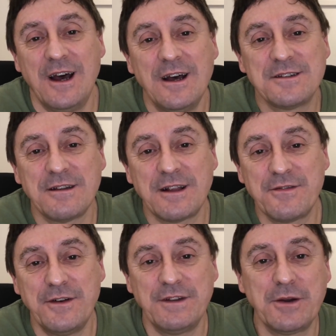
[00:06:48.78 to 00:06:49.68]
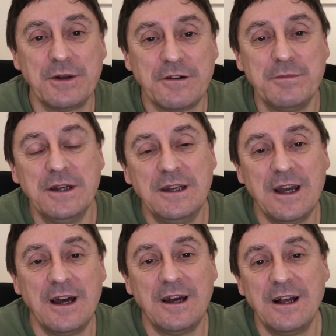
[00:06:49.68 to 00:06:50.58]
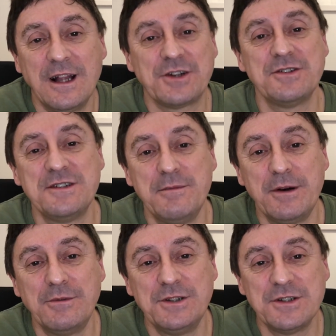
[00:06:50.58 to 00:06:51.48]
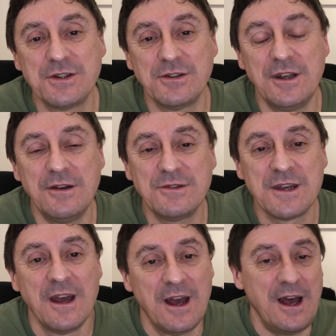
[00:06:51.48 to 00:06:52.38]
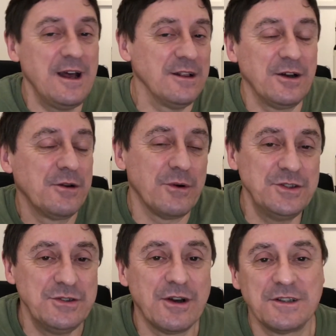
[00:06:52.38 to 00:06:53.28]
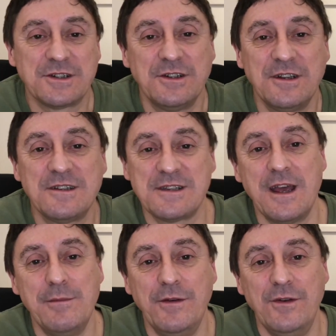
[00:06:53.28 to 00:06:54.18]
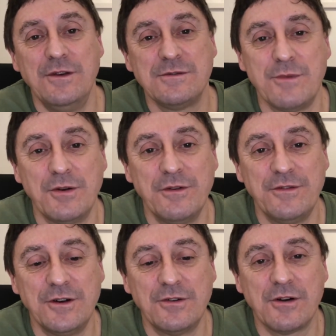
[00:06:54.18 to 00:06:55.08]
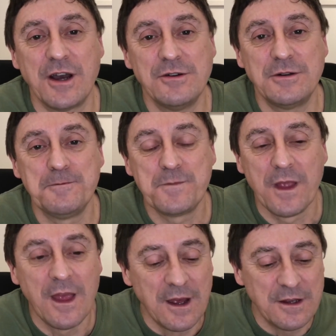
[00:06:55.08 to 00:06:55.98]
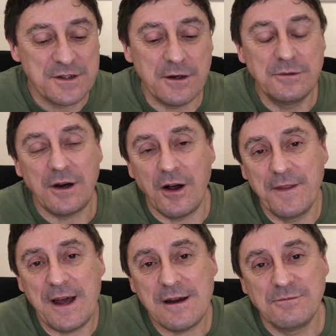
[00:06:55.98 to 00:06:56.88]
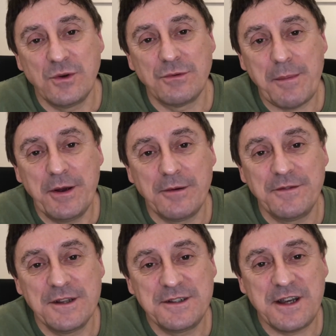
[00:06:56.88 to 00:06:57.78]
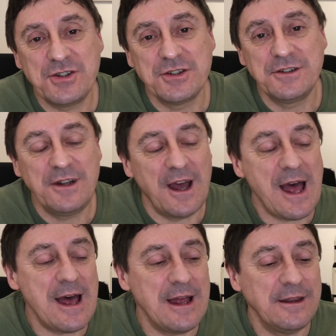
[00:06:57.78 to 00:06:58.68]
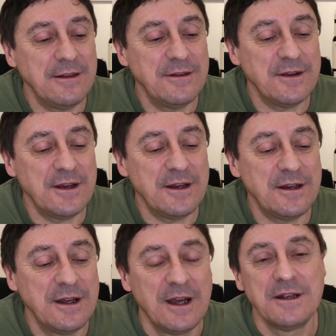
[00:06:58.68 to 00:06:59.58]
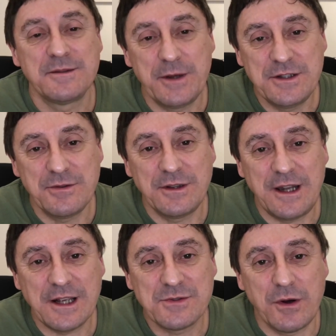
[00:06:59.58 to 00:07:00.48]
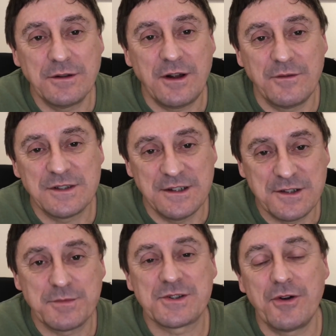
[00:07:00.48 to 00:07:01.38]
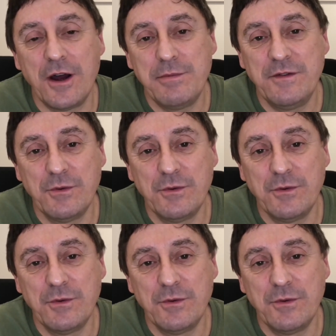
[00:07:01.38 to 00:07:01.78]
so that's 50 quid off me electricity bill, which is good news. Likewise, you guys could do the same if you use my referral code. So on that, we'll wrap it up for this session, and speak to you on the next one. Obviously subscribe if